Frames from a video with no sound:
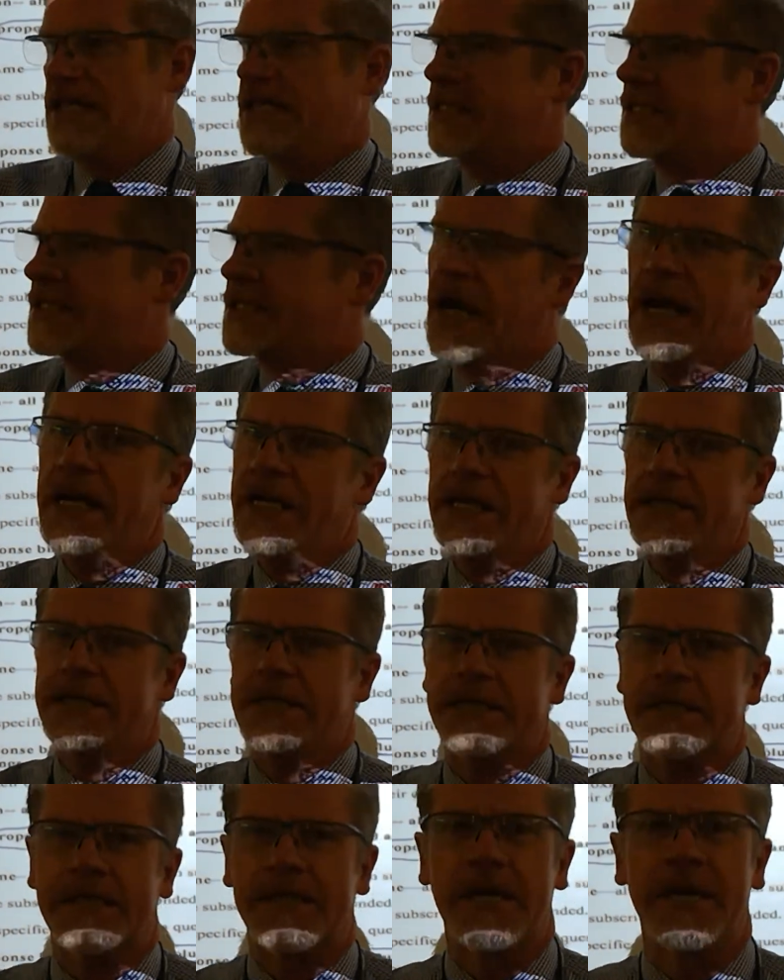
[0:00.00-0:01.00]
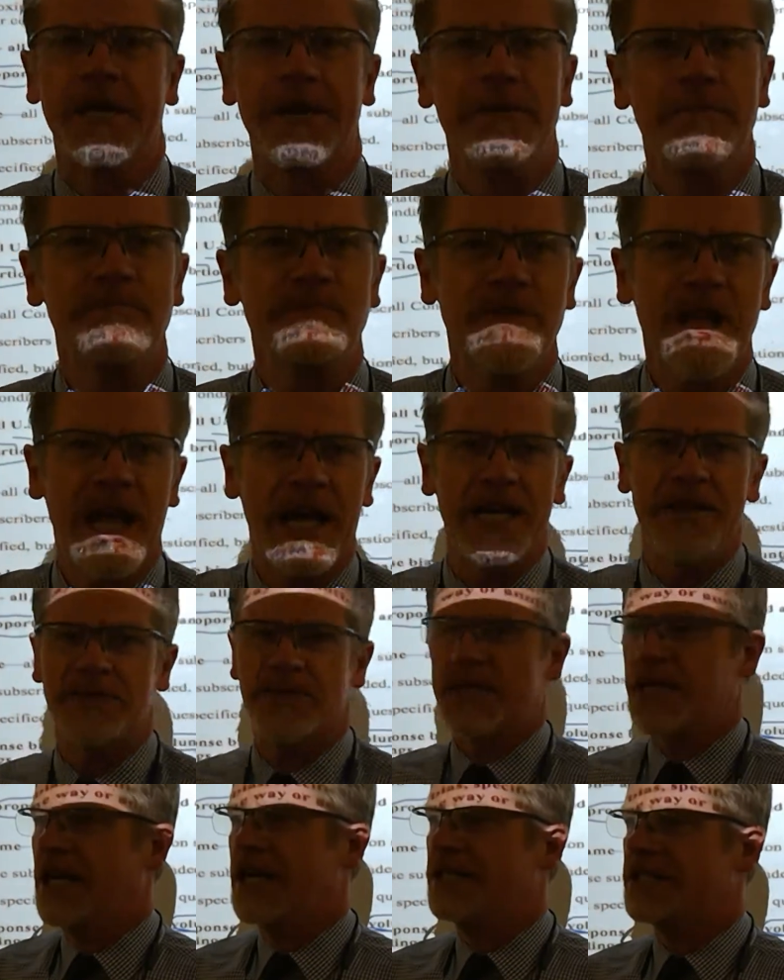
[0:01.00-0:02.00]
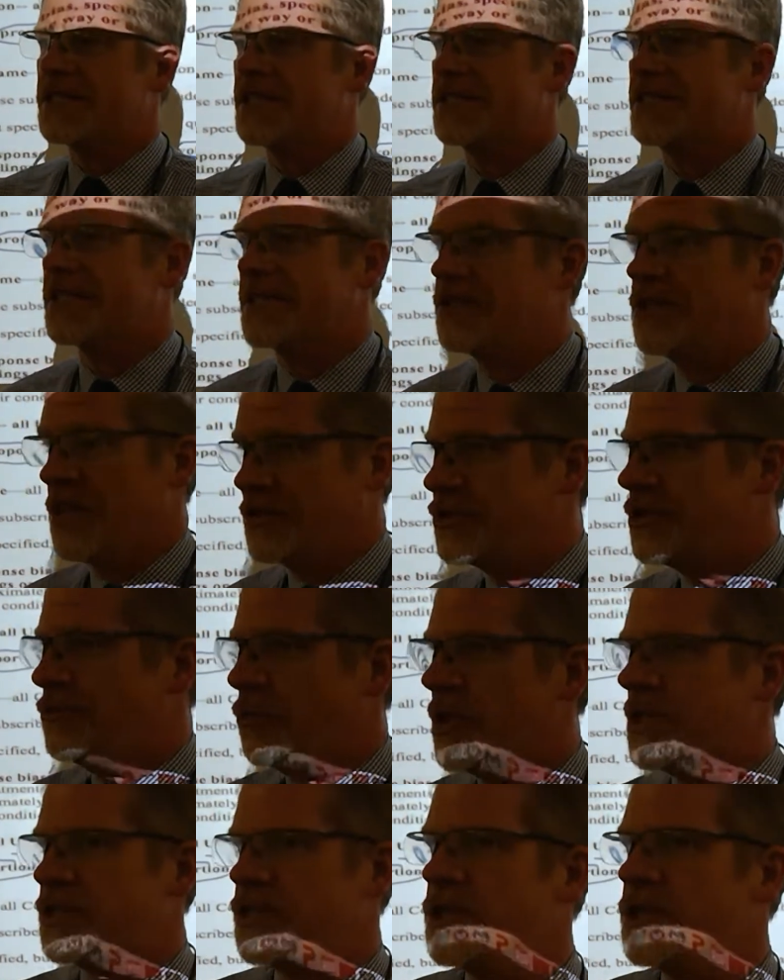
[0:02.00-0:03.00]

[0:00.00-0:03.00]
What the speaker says: science. And if science is, what,